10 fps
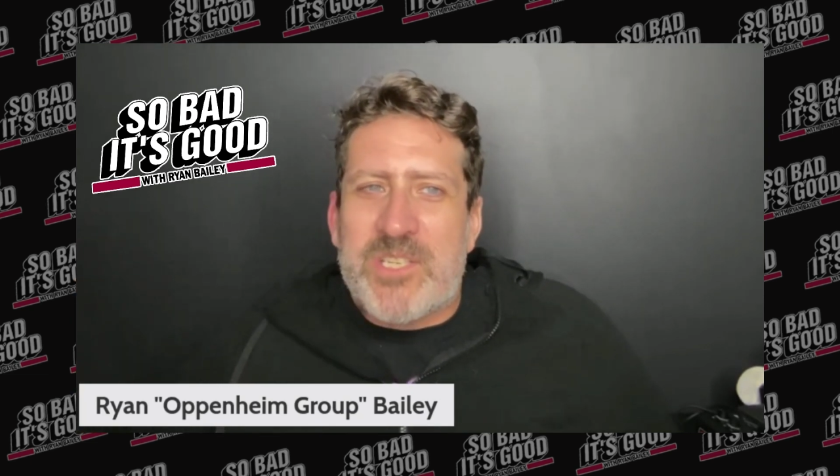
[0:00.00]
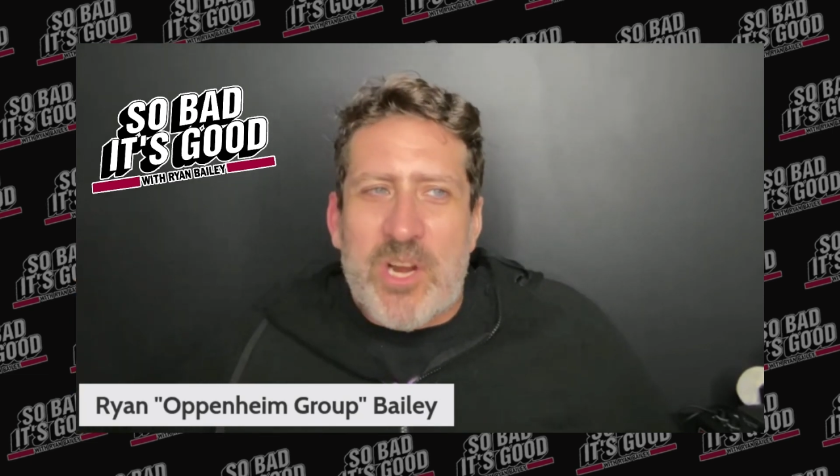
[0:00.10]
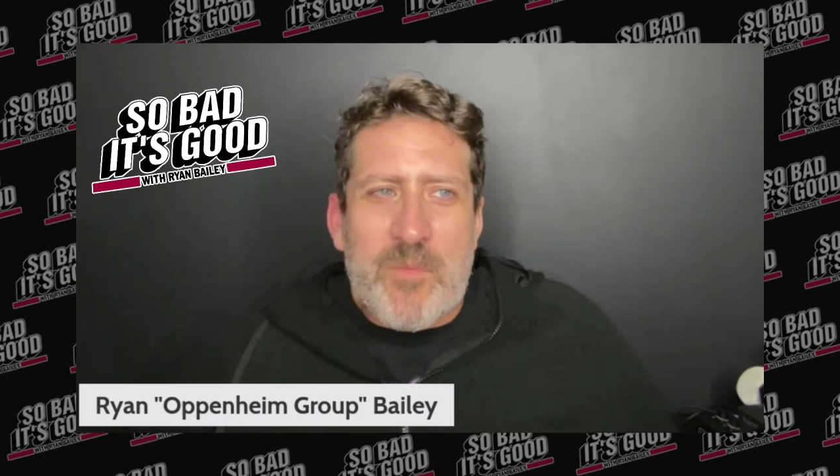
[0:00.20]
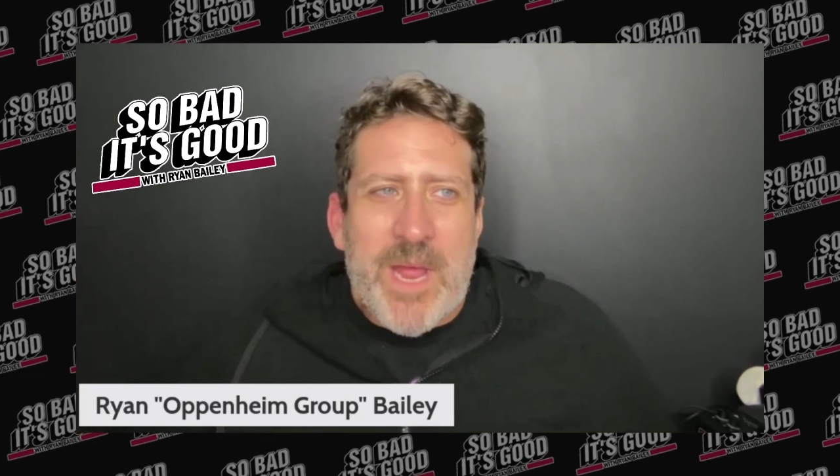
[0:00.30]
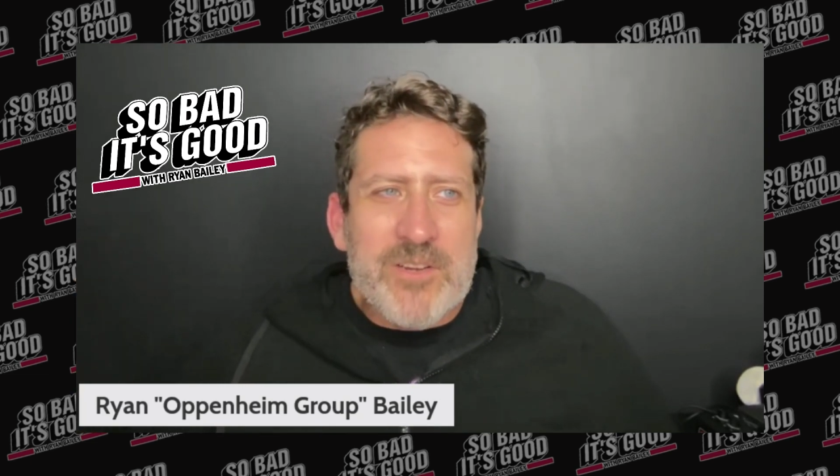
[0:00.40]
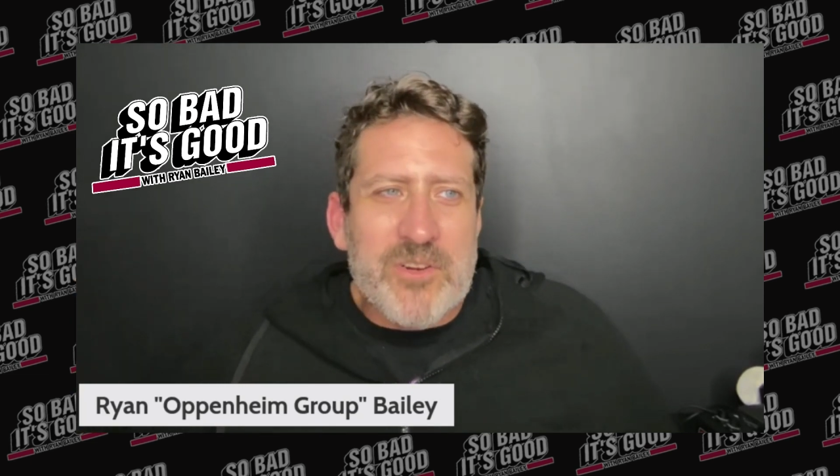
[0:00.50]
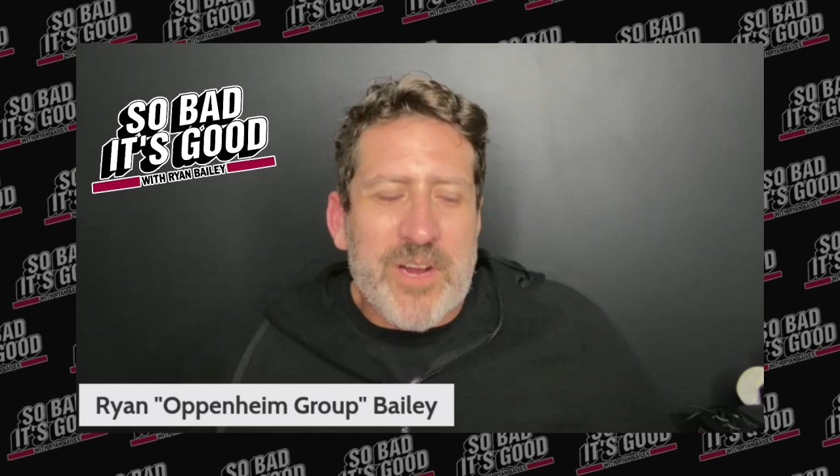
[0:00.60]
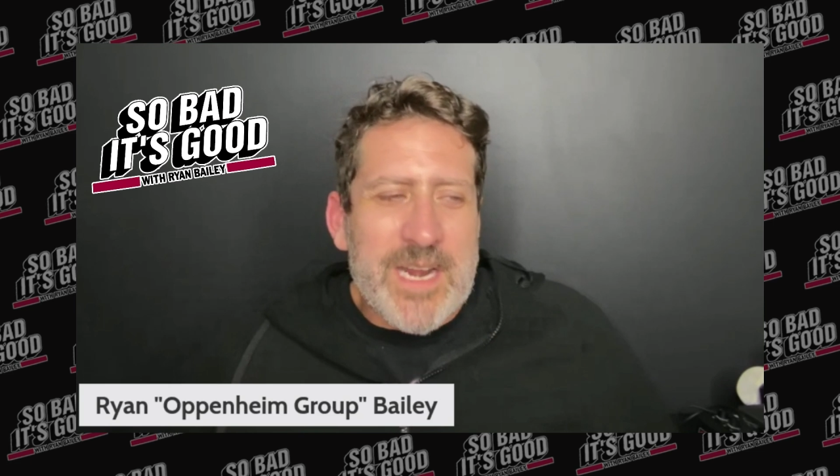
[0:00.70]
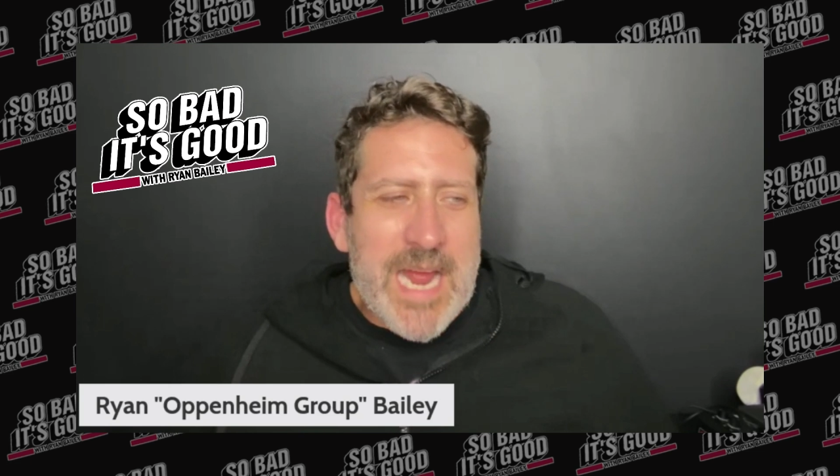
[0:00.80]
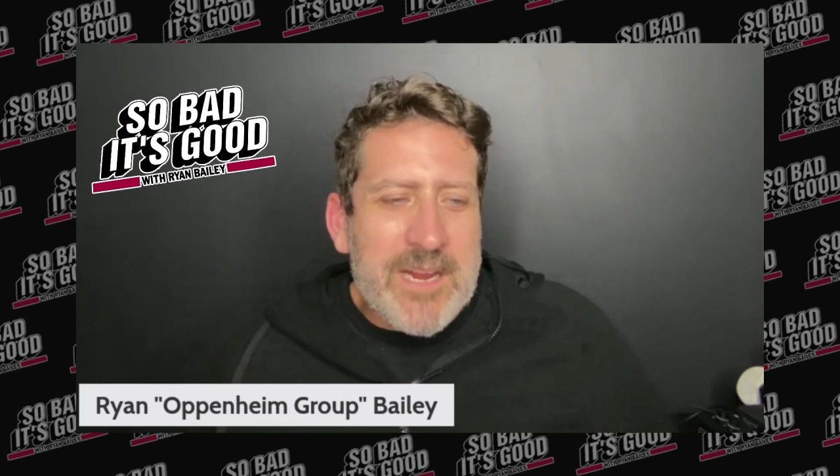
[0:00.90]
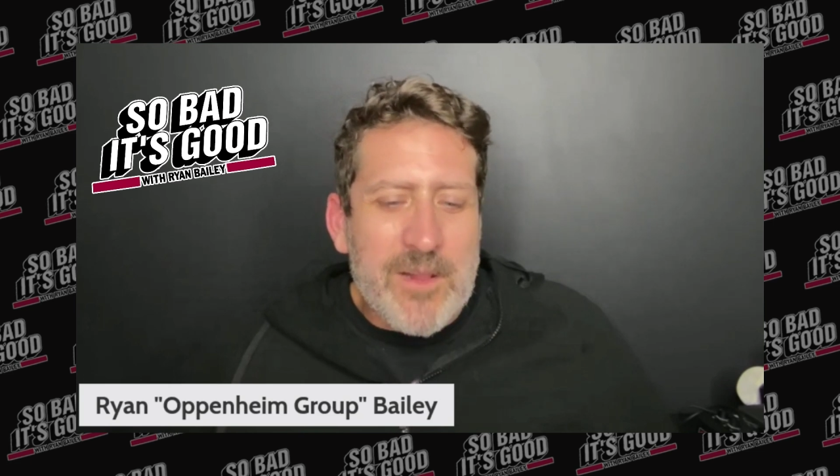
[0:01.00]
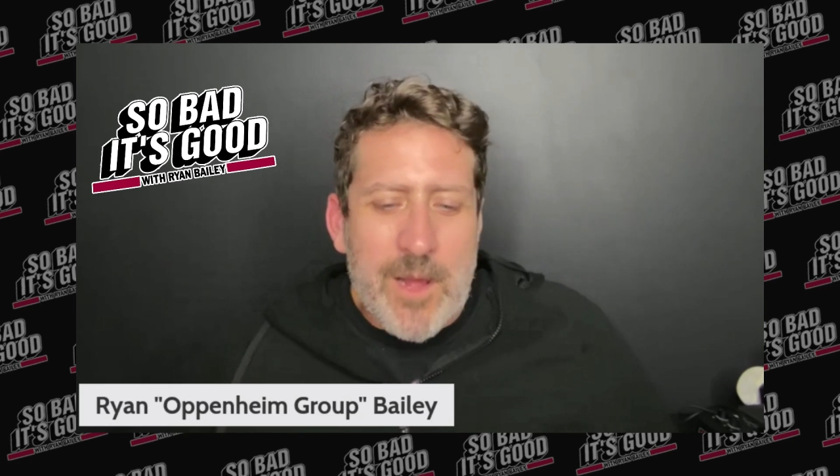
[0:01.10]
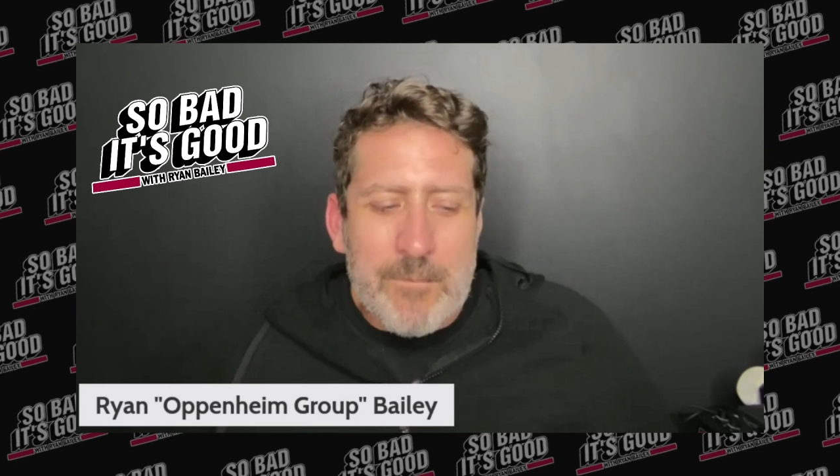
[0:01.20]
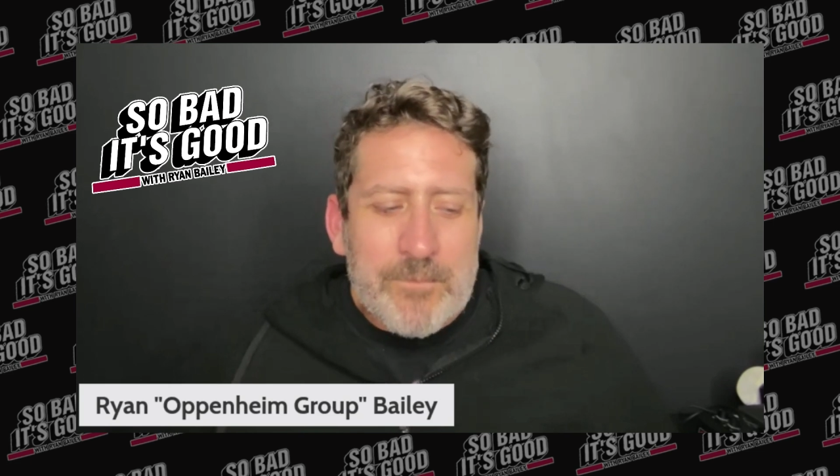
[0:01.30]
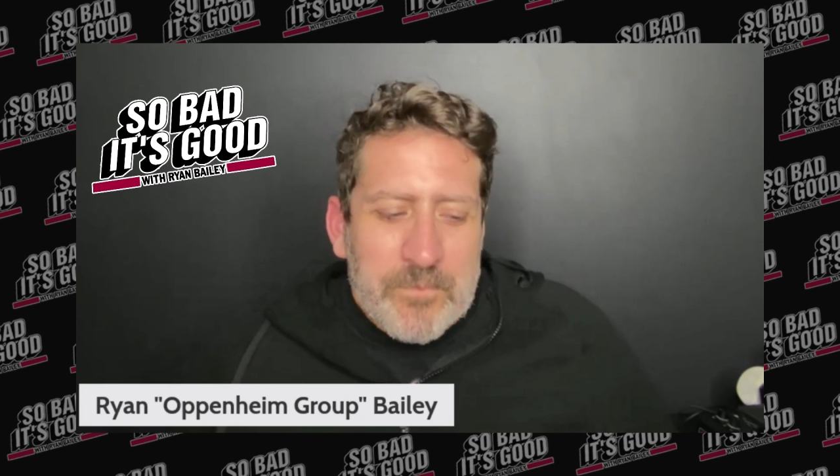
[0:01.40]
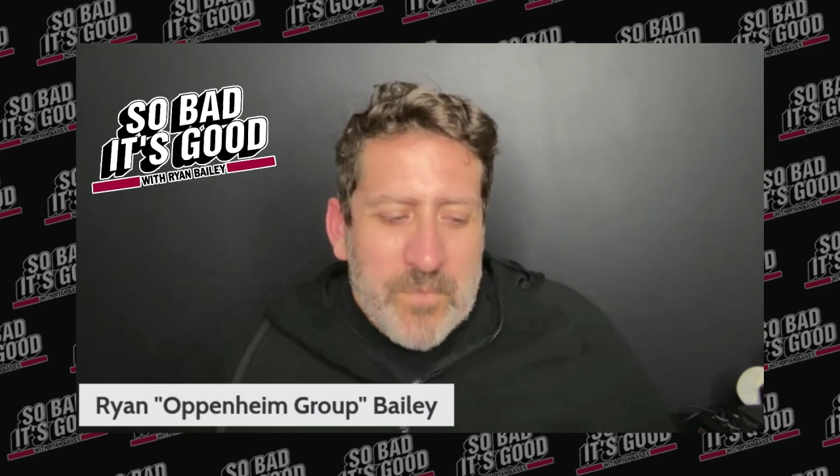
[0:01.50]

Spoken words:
general manager at a nightclub,